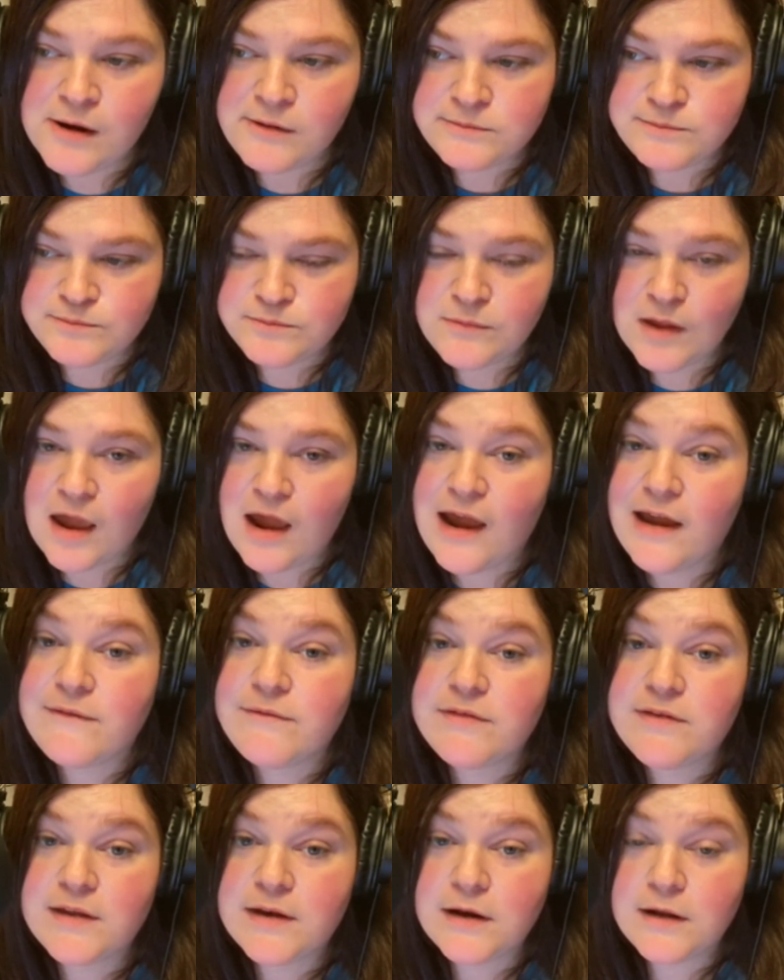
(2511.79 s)
I've seen a
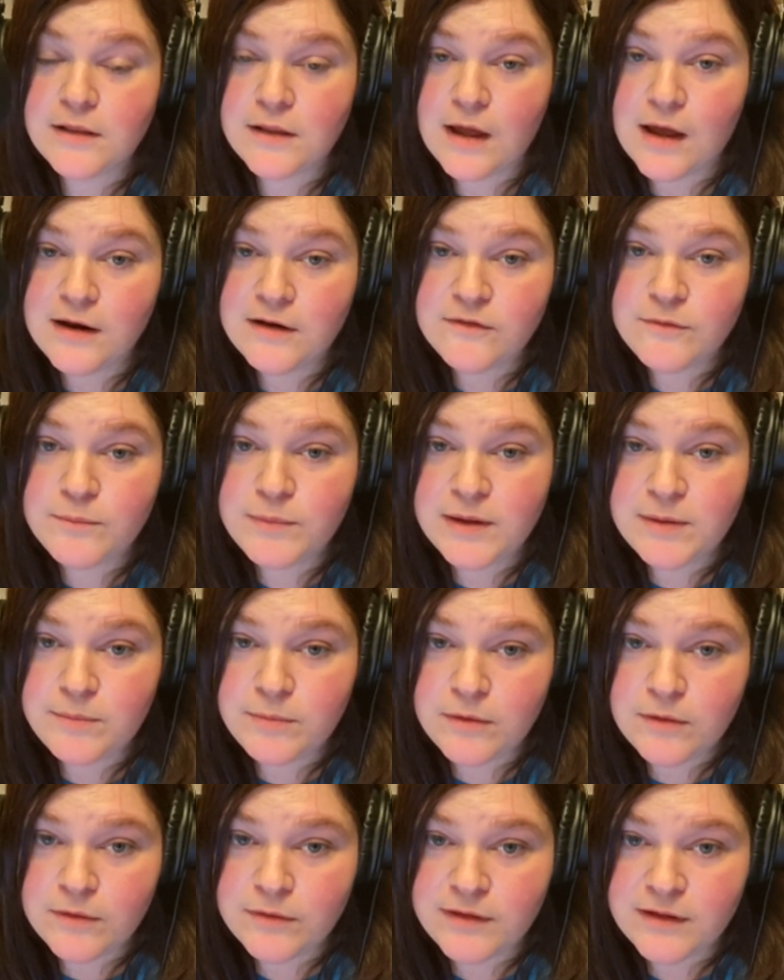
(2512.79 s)
lot of people that
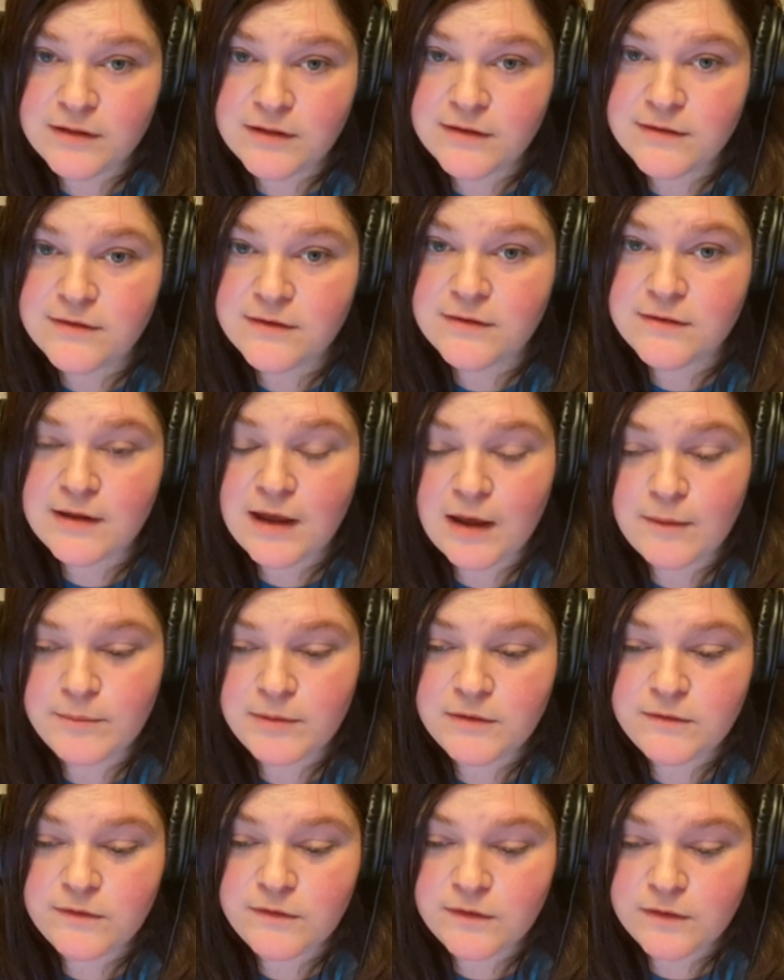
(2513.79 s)
this has happened
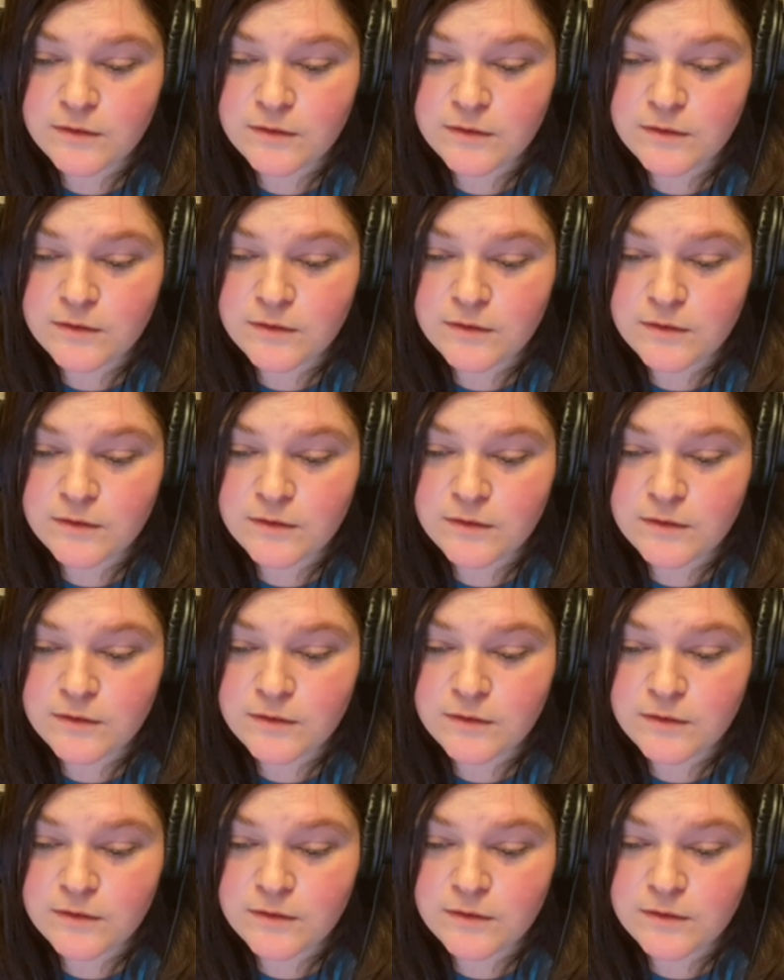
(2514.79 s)
to.